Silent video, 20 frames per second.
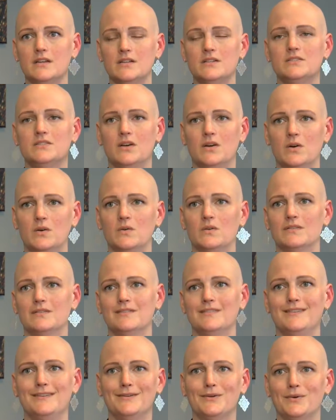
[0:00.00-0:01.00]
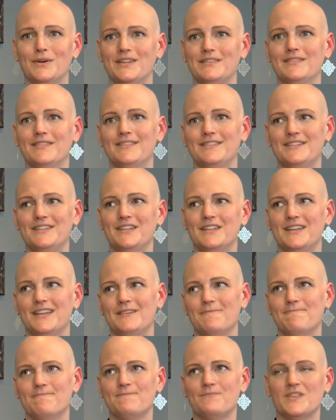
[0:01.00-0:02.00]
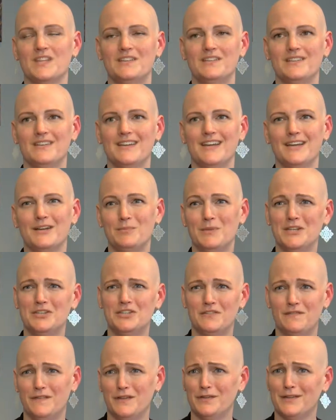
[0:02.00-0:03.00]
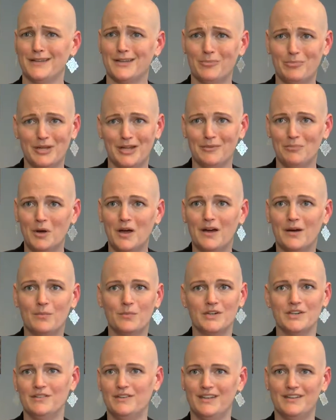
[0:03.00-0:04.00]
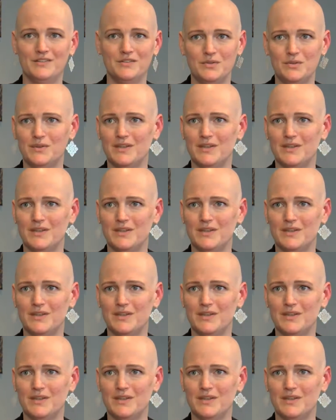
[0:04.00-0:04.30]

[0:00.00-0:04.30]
So, you know, it kind of makes you feel like a bad mom when you can't do